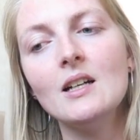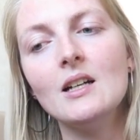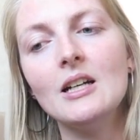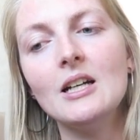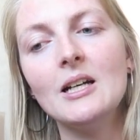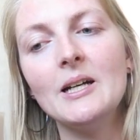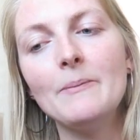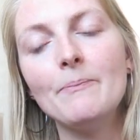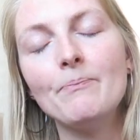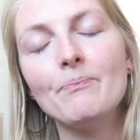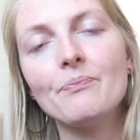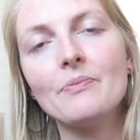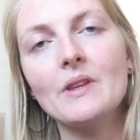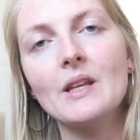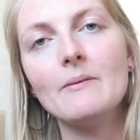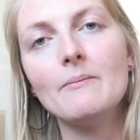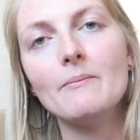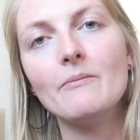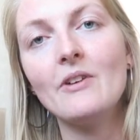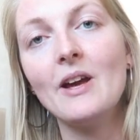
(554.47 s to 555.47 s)

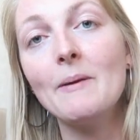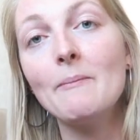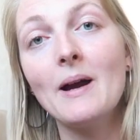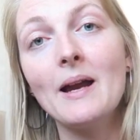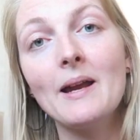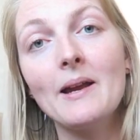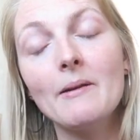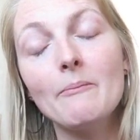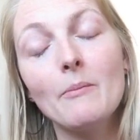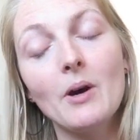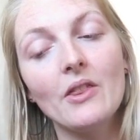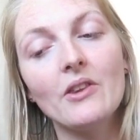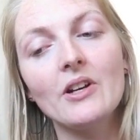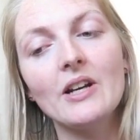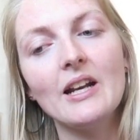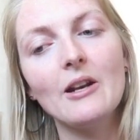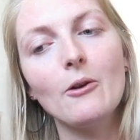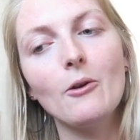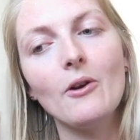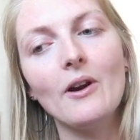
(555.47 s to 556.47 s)
When my
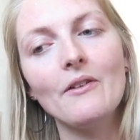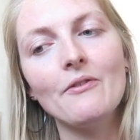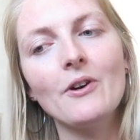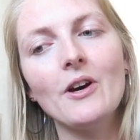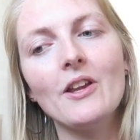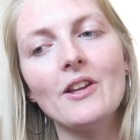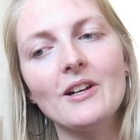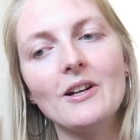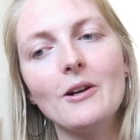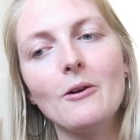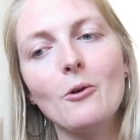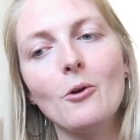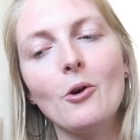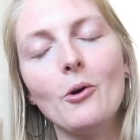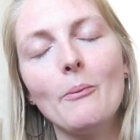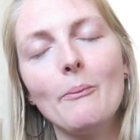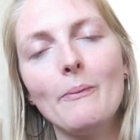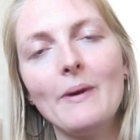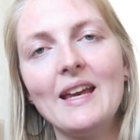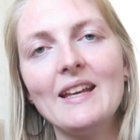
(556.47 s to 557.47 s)
mother-in-law and
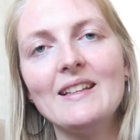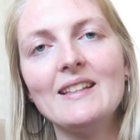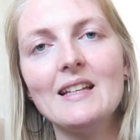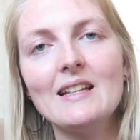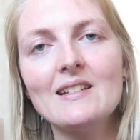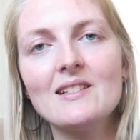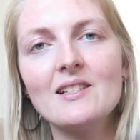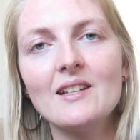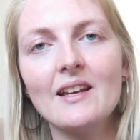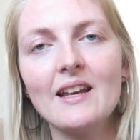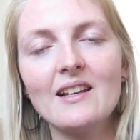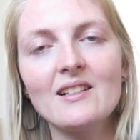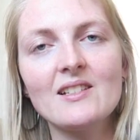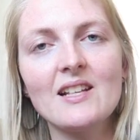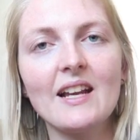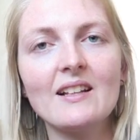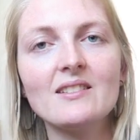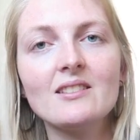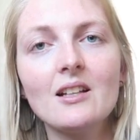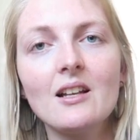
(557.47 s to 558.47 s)
father-in-law made this
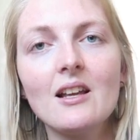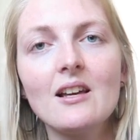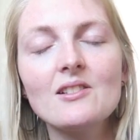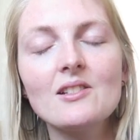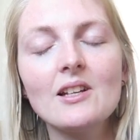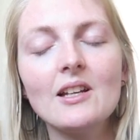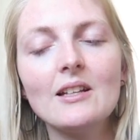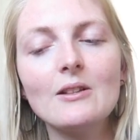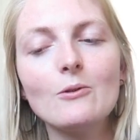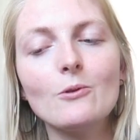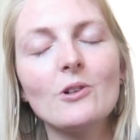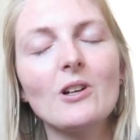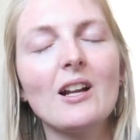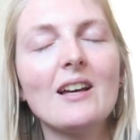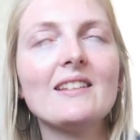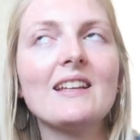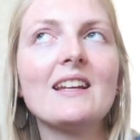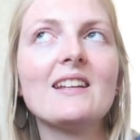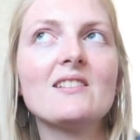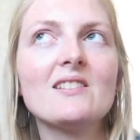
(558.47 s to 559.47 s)
exact closet, or
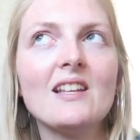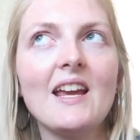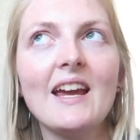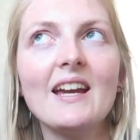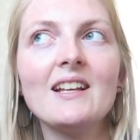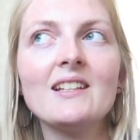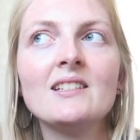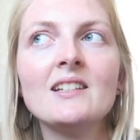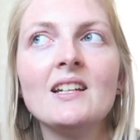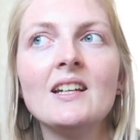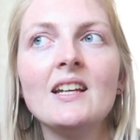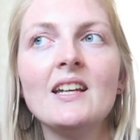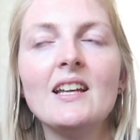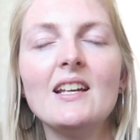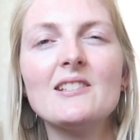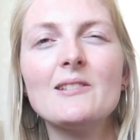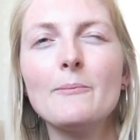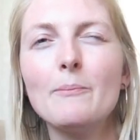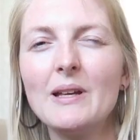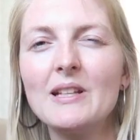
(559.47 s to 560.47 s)
not exact,
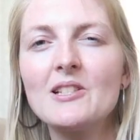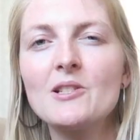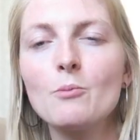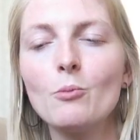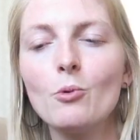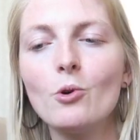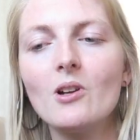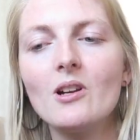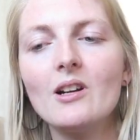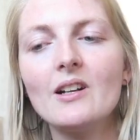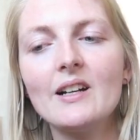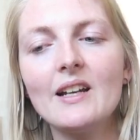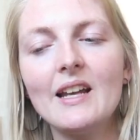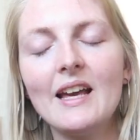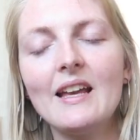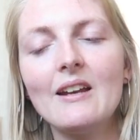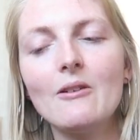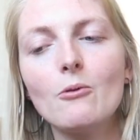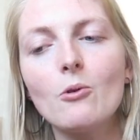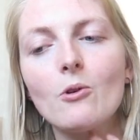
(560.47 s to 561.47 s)
it's a bit smaller
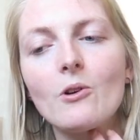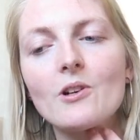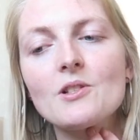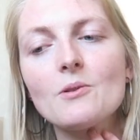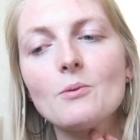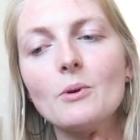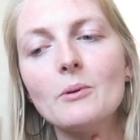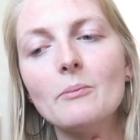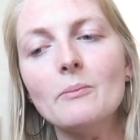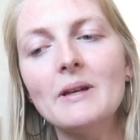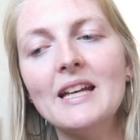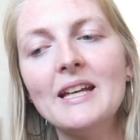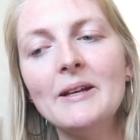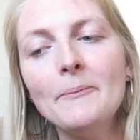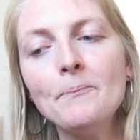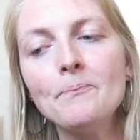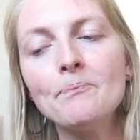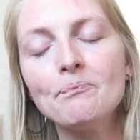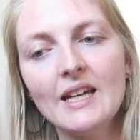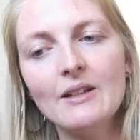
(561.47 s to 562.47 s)
than ours will
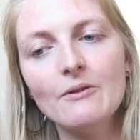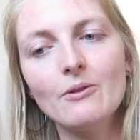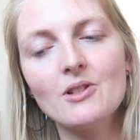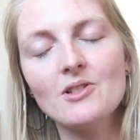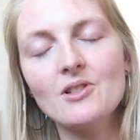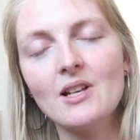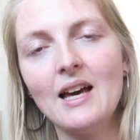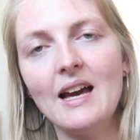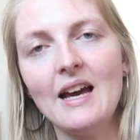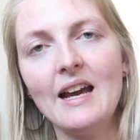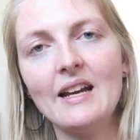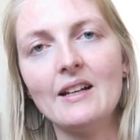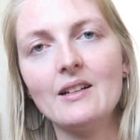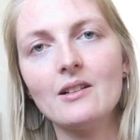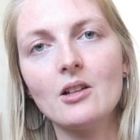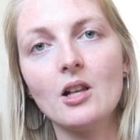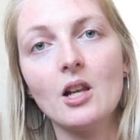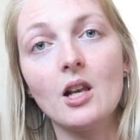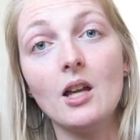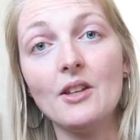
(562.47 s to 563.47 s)
be, it was
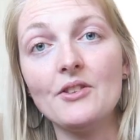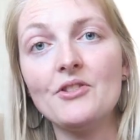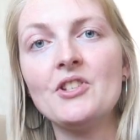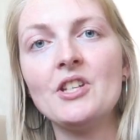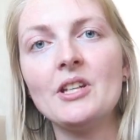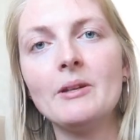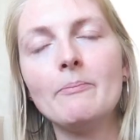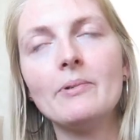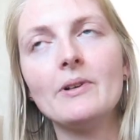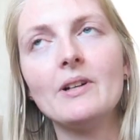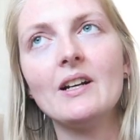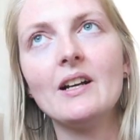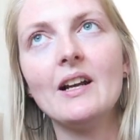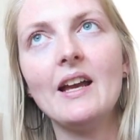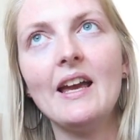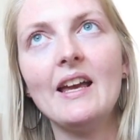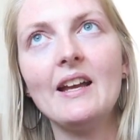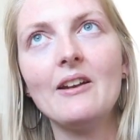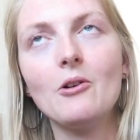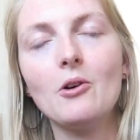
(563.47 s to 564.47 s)
like a lot cheaper,
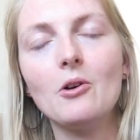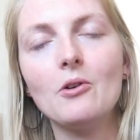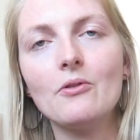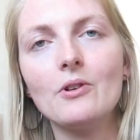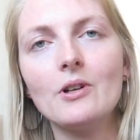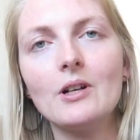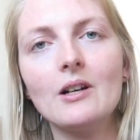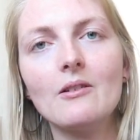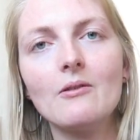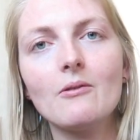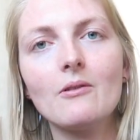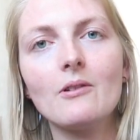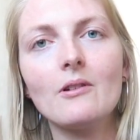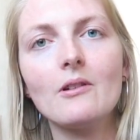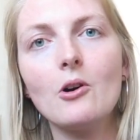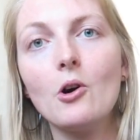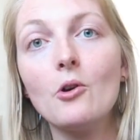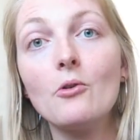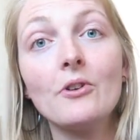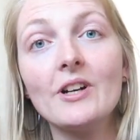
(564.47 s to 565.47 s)
and
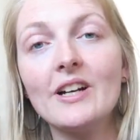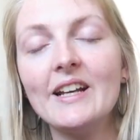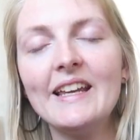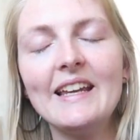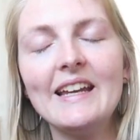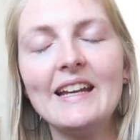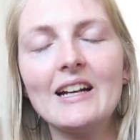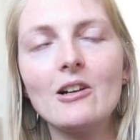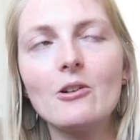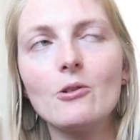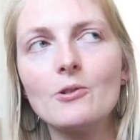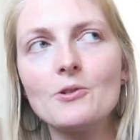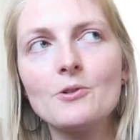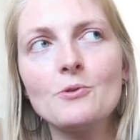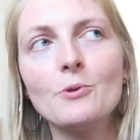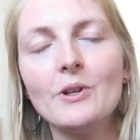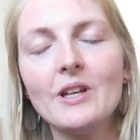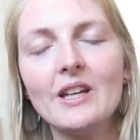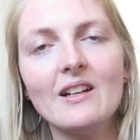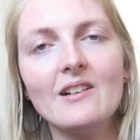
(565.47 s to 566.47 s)
over a year or
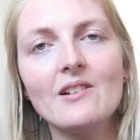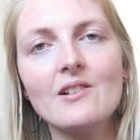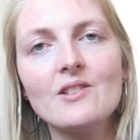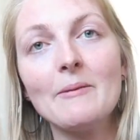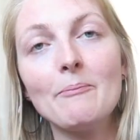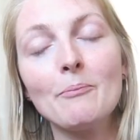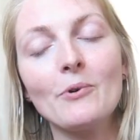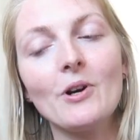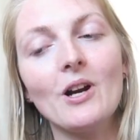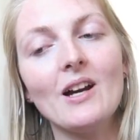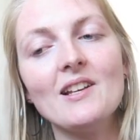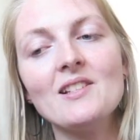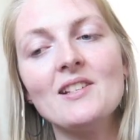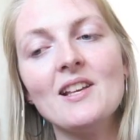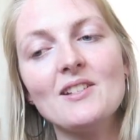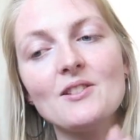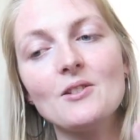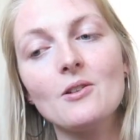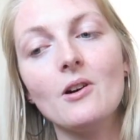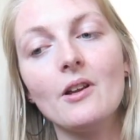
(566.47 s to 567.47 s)
2 years the price
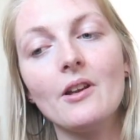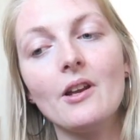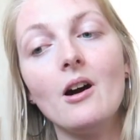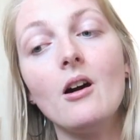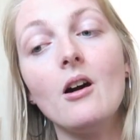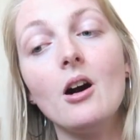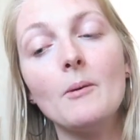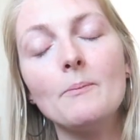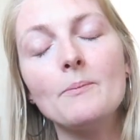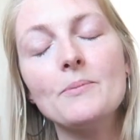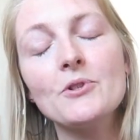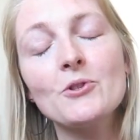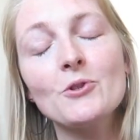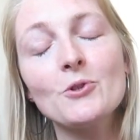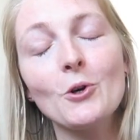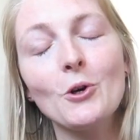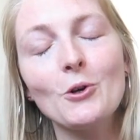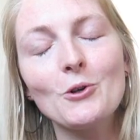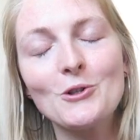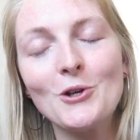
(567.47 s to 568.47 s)
has gone up
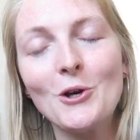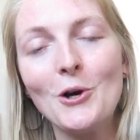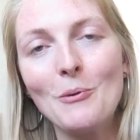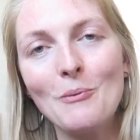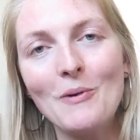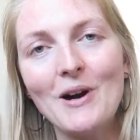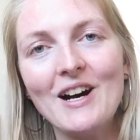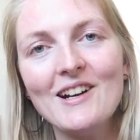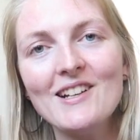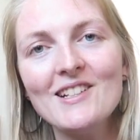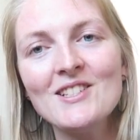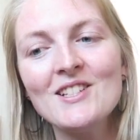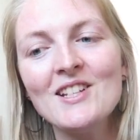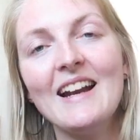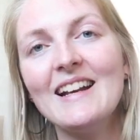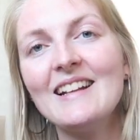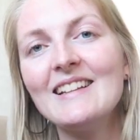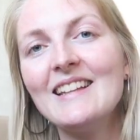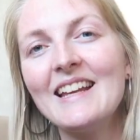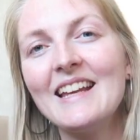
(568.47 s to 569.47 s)
so, so much.
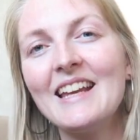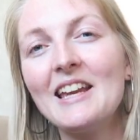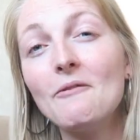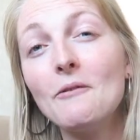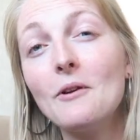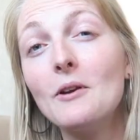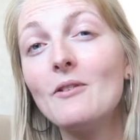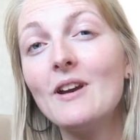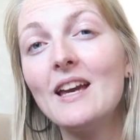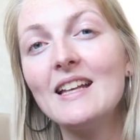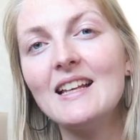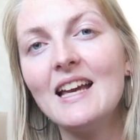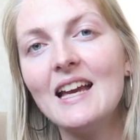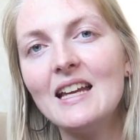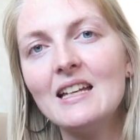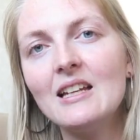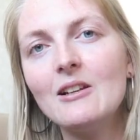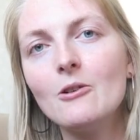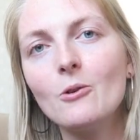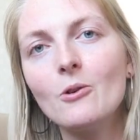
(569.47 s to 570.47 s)
And I think if we wait
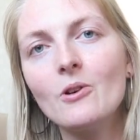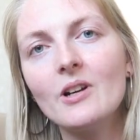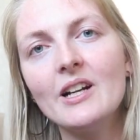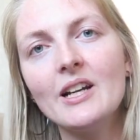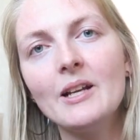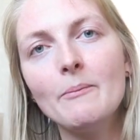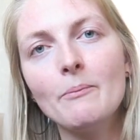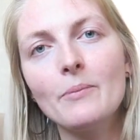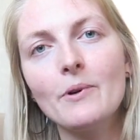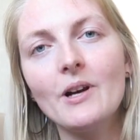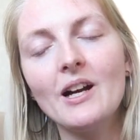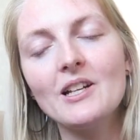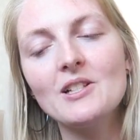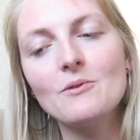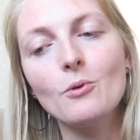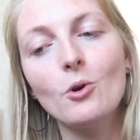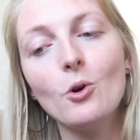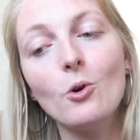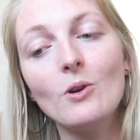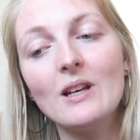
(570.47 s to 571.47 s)
any longer the
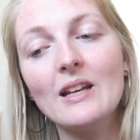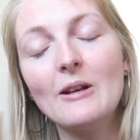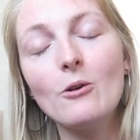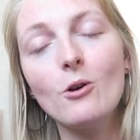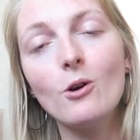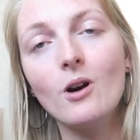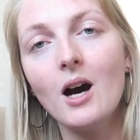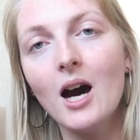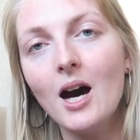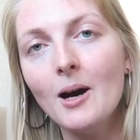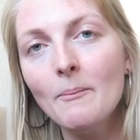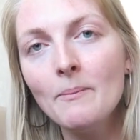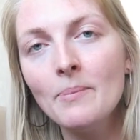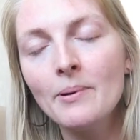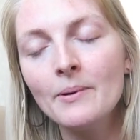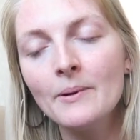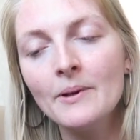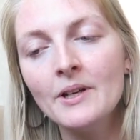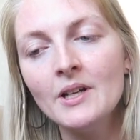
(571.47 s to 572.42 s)
price will only go up.